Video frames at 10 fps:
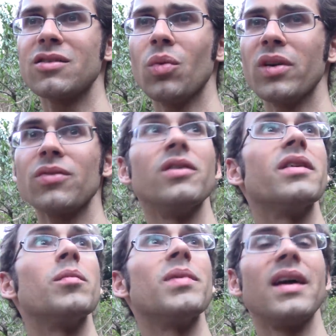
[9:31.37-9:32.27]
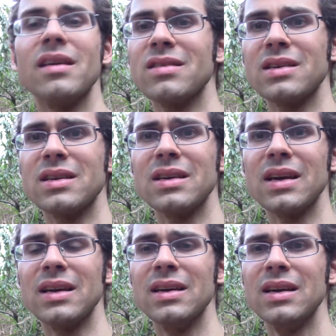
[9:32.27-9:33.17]
a wonderful little place, and
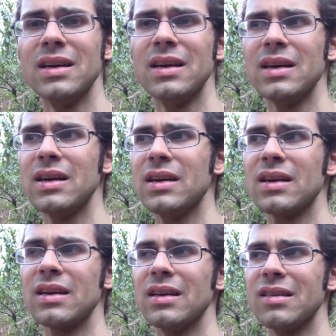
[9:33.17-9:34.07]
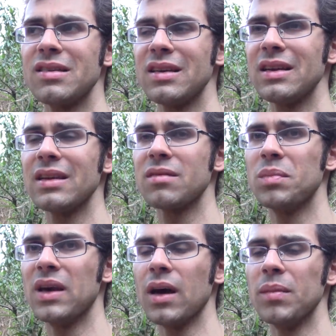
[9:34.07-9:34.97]
I can see this
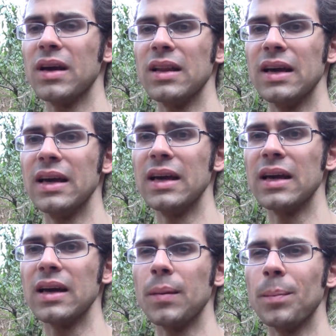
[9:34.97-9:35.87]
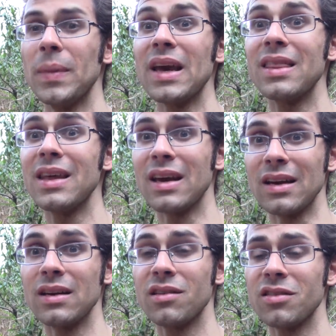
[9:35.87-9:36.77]
becoming like a big thing
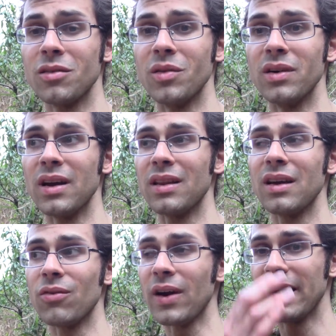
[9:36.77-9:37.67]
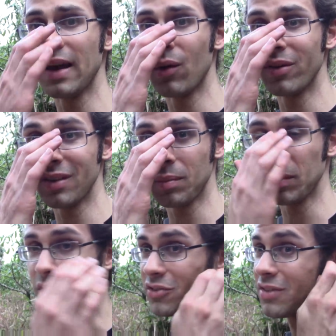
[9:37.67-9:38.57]
soon. I think right now it's like
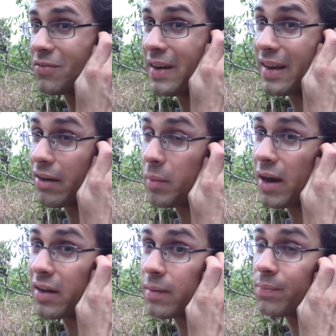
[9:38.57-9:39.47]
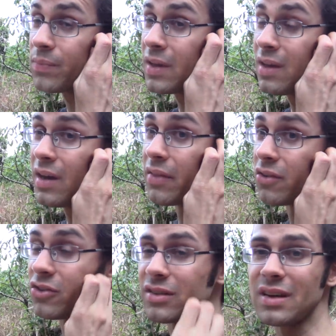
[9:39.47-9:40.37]
people are just finding out about it and they're
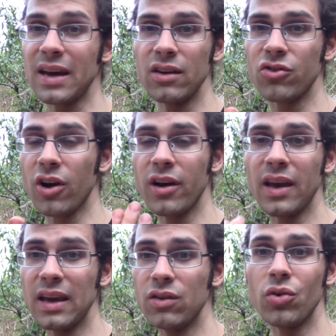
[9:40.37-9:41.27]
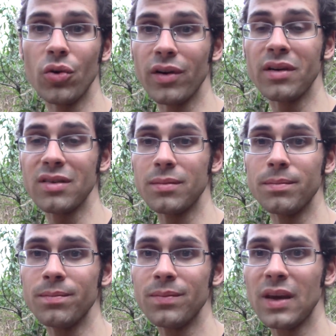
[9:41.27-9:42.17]
just kind of drawing in tourism
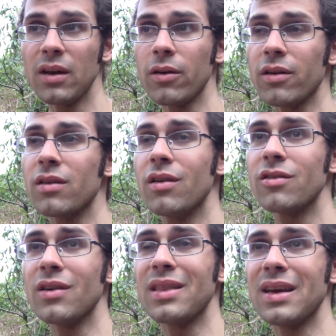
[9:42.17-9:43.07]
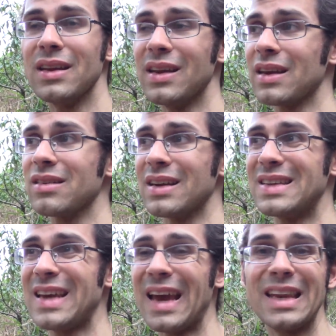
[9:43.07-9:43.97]
here. So I think in the next like
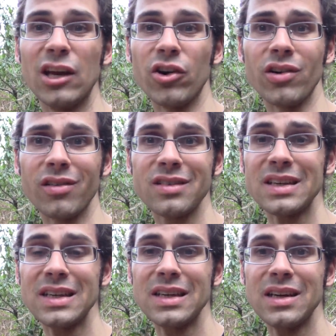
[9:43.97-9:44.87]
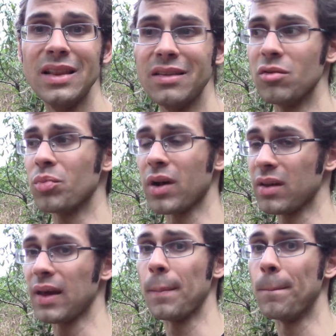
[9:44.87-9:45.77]
10 years, this will
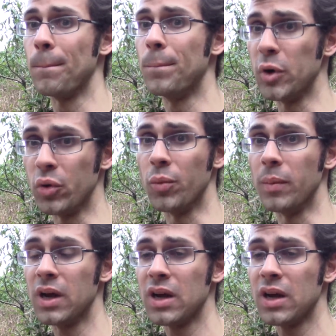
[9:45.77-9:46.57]
probably like boom.